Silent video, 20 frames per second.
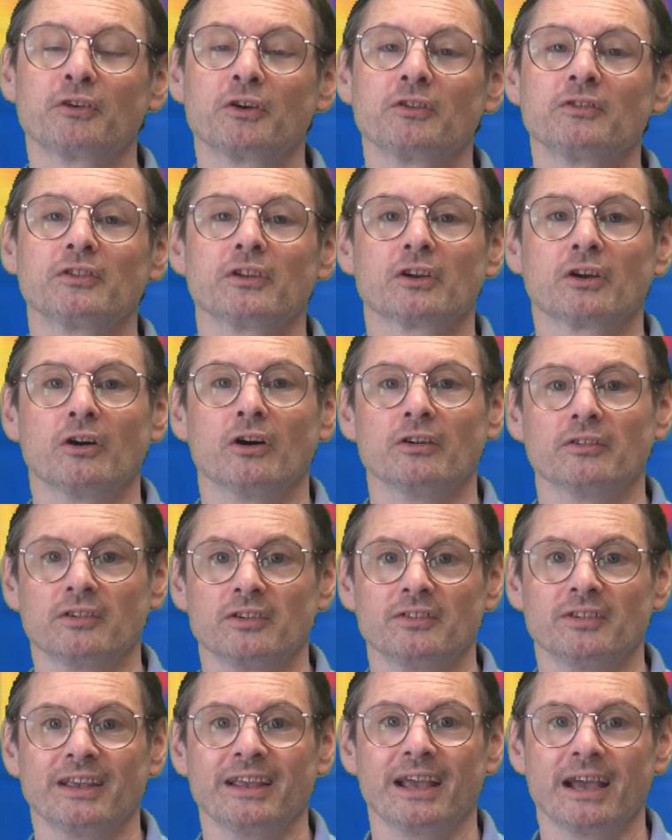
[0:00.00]
first
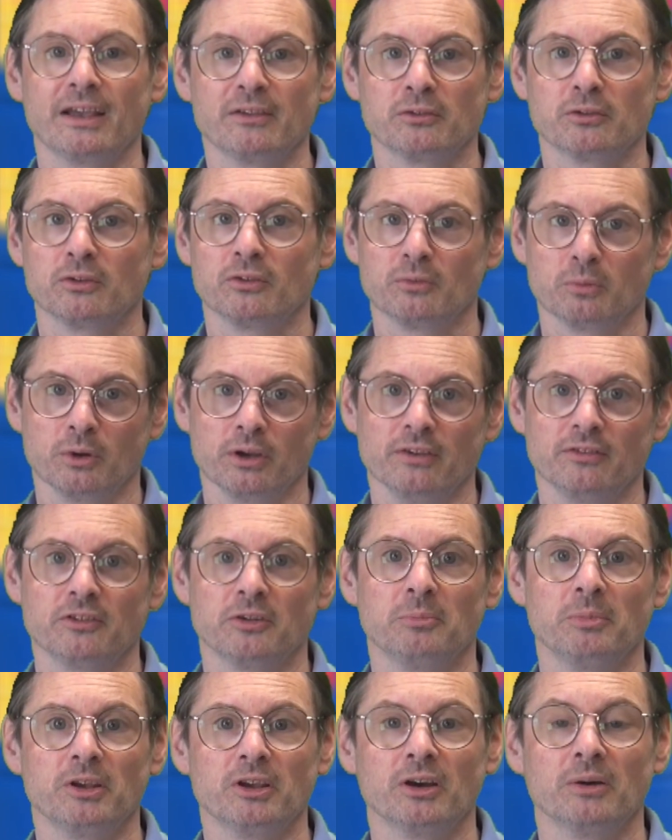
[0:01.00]
causes a hazardous waste
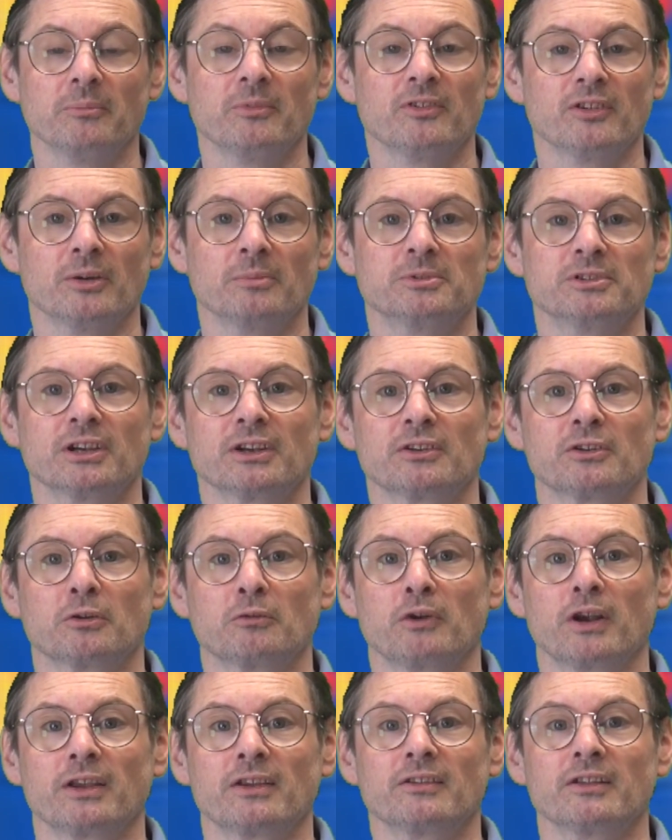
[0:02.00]
to become subject to
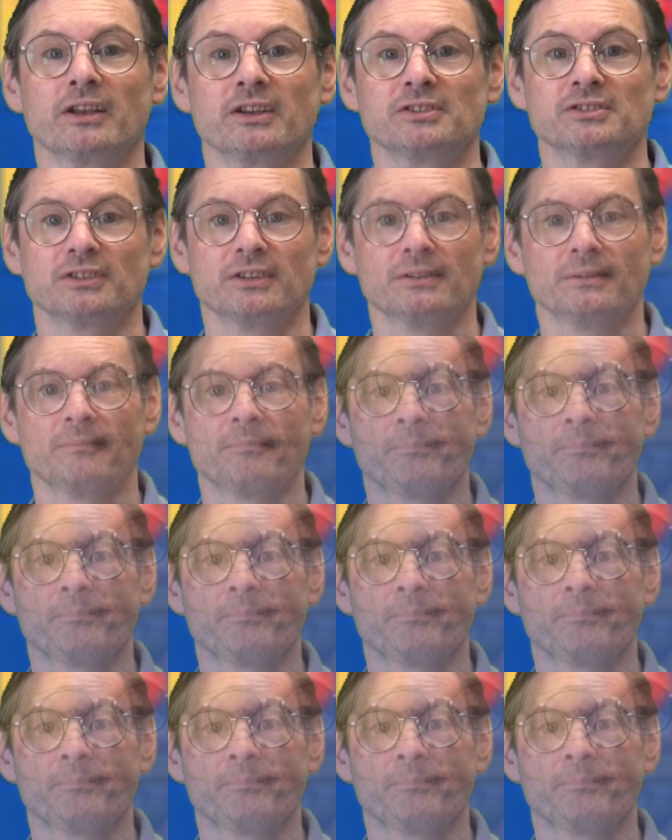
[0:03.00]
regulation.